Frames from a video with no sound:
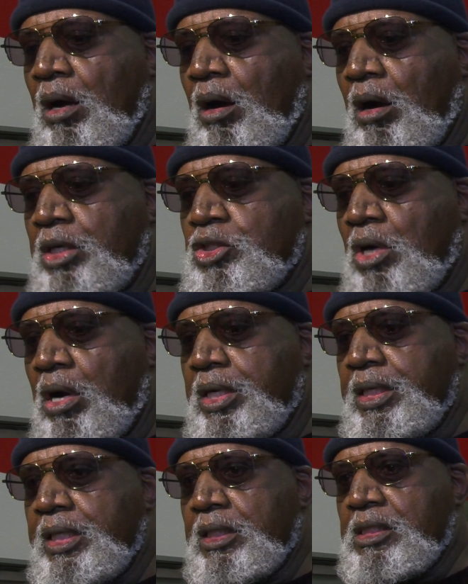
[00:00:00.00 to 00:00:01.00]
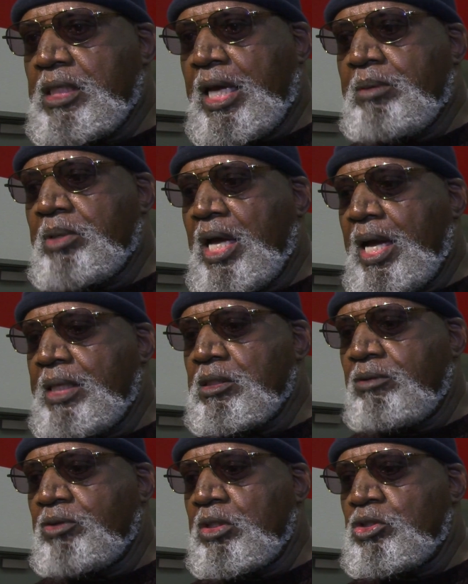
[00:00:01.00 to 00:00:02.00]
are targeting the same
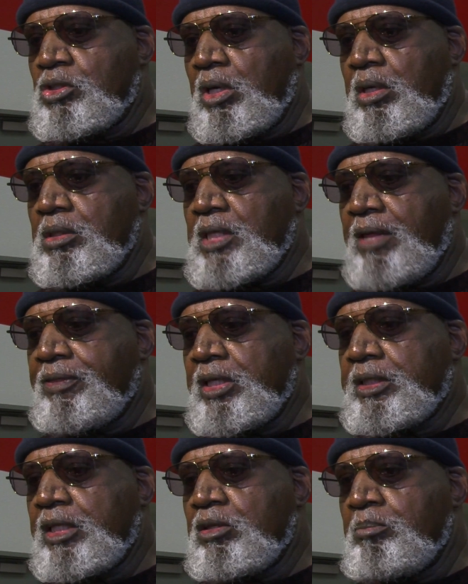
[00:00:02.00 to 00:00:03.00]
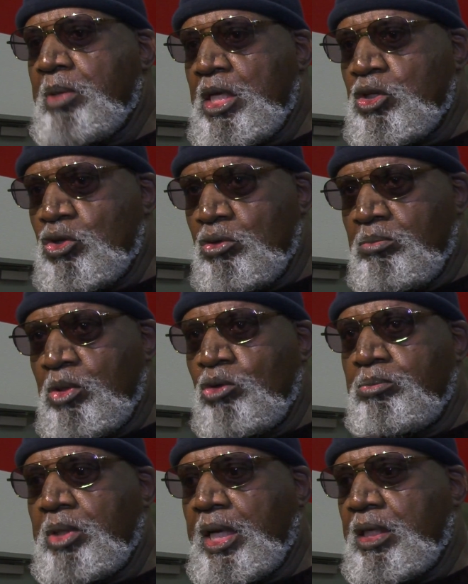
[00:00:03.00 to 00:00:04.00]
kinds of concerns. I think that the Me Too
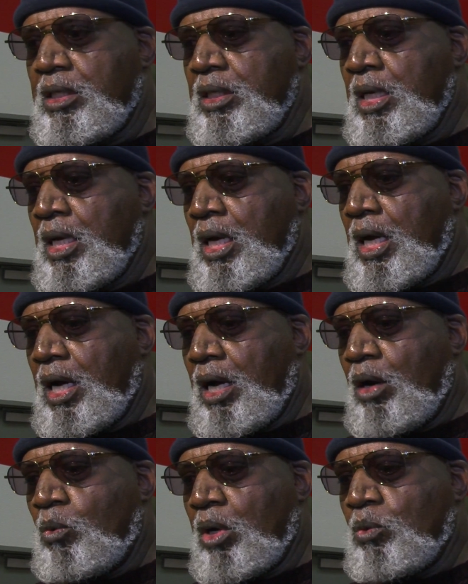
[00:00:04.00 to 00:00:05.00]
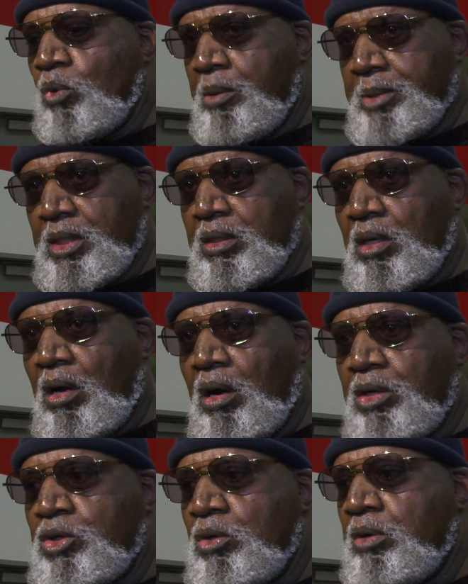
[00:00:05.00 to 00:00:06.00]
movement and what women
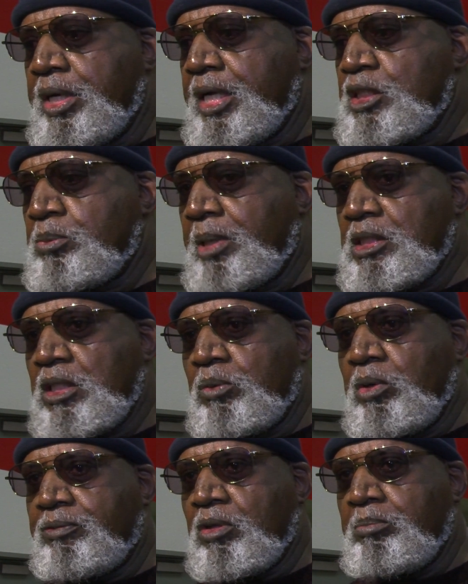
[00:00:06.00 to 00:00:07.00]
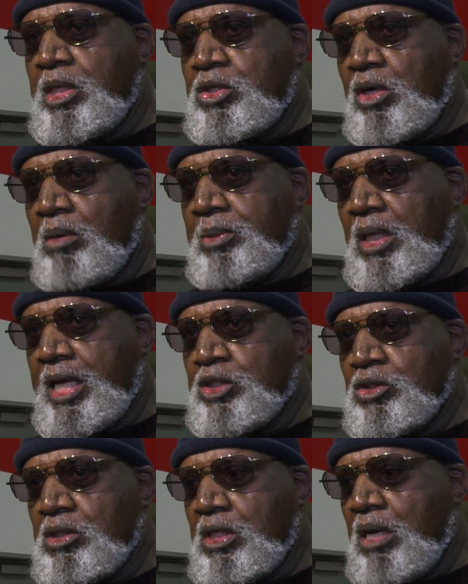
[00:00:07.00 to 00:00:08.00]
are doing, especially with the midterm
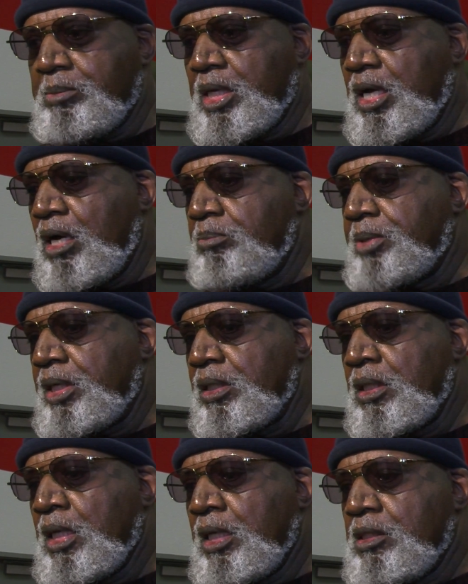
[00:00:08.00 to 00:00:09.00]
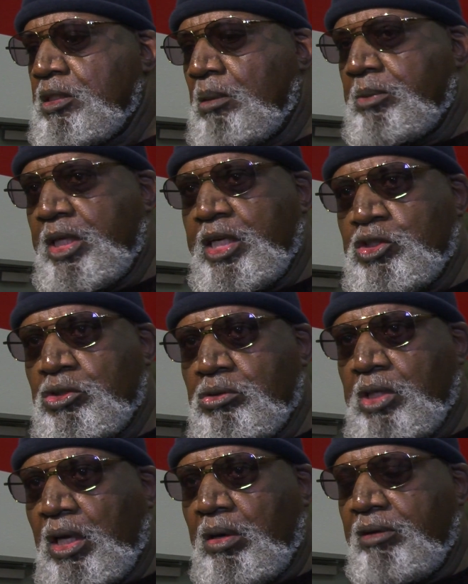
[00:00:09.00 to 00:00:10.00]
elections coming up and some of the
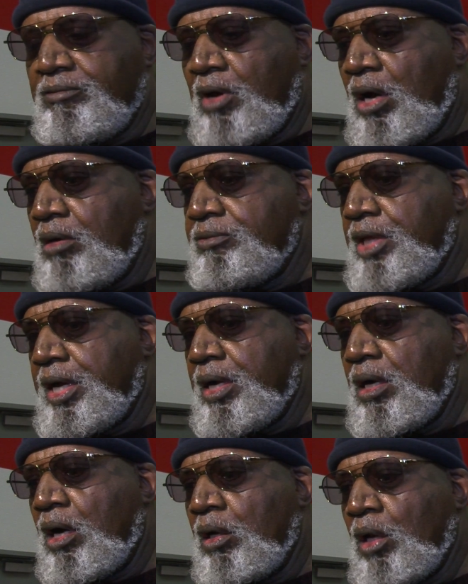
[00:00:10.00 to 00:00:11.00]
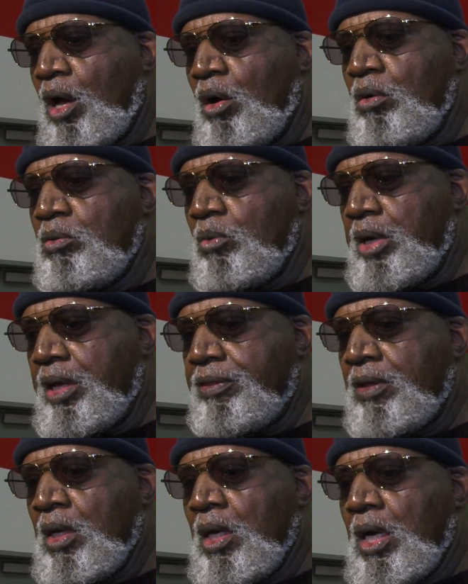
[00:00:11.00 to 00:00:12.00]
issues that are involved there, along
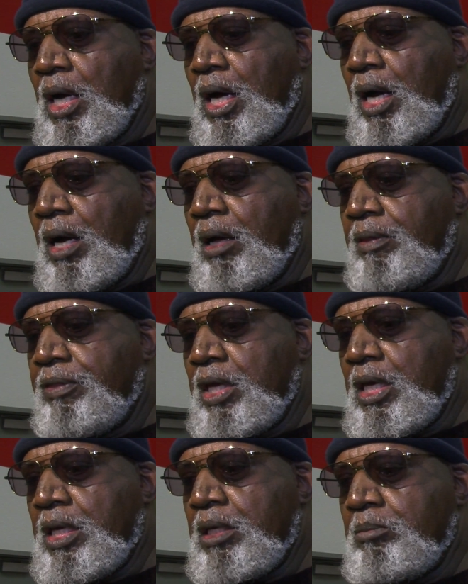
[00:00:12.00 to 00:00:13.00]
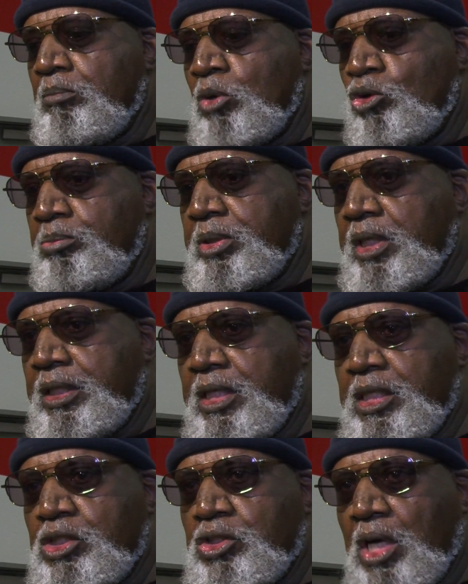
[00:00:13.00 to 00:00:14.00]
with the movement that
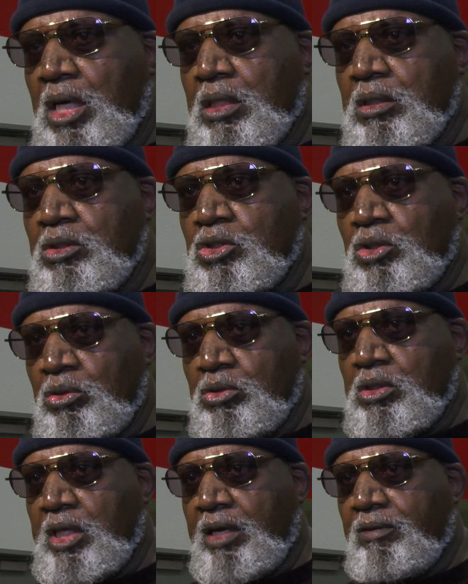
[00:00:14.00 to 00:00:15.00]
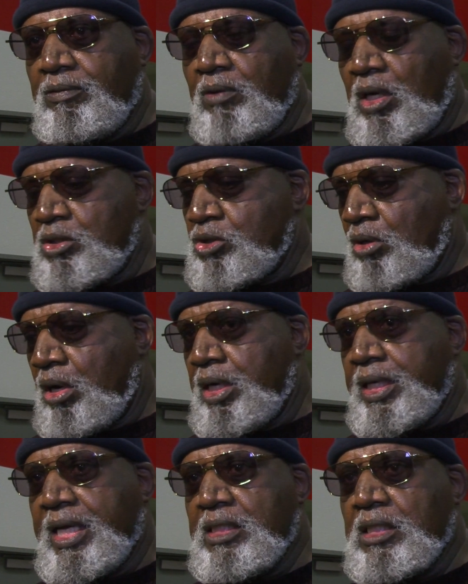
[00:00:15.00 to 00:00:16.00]
these young students have
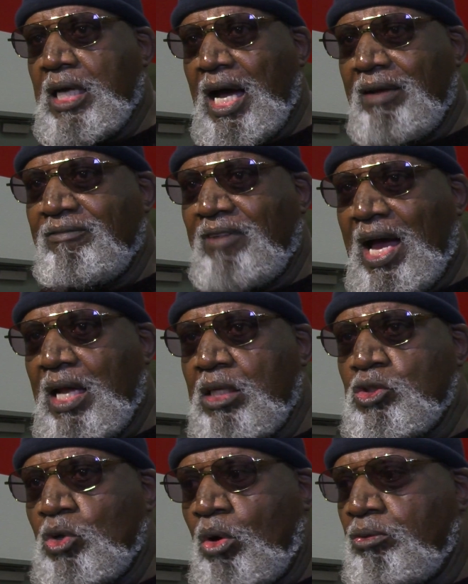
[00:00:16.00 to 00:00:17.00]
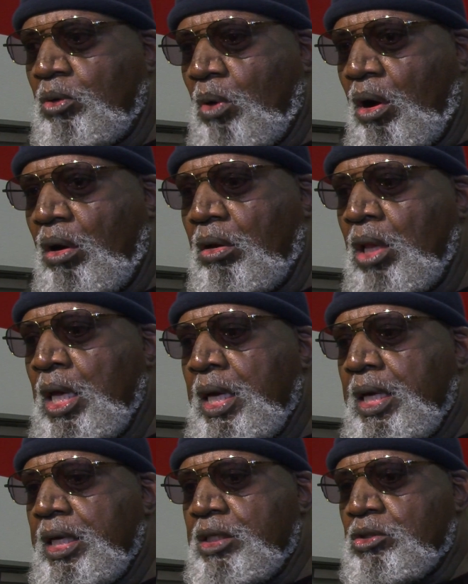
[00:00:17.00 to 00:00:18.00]
started against gun violence overall,
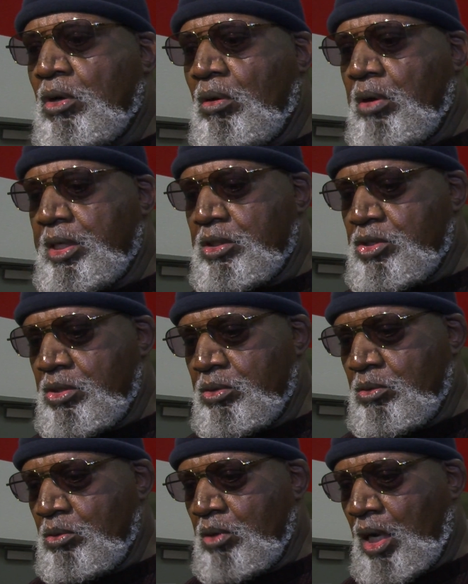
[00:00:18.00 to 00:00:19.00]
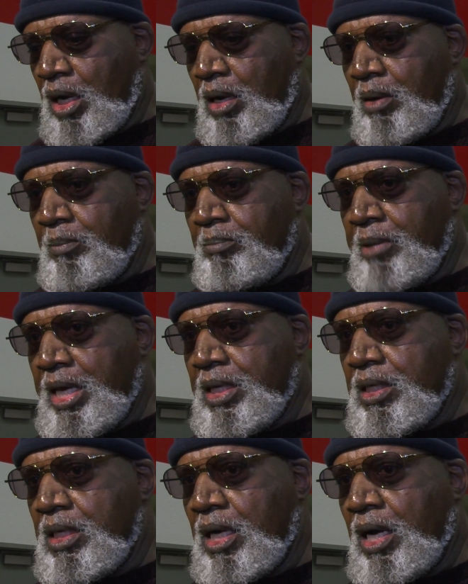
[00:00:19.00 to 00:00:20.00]
is going to
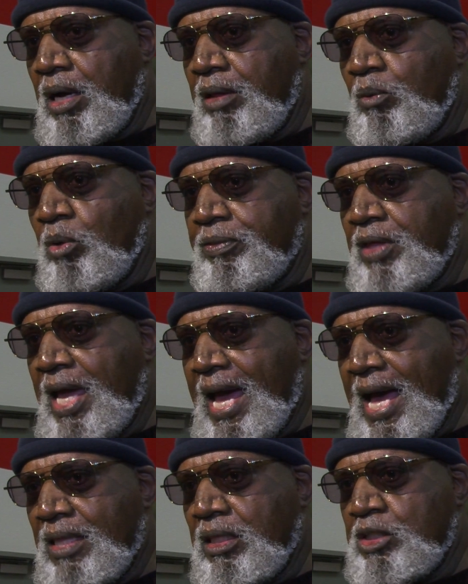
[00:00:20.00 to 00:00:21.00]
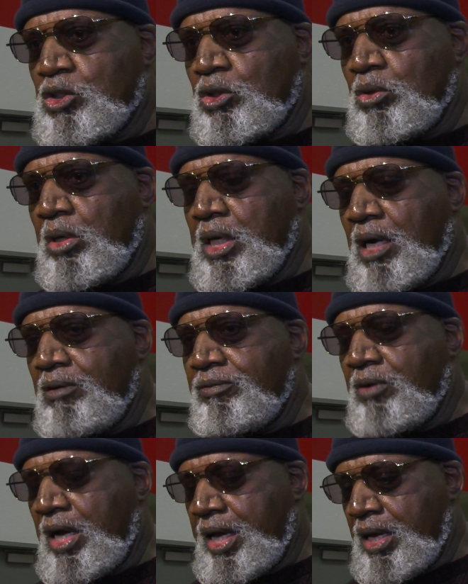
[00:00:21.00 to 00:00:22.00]
make what the athletes are doing of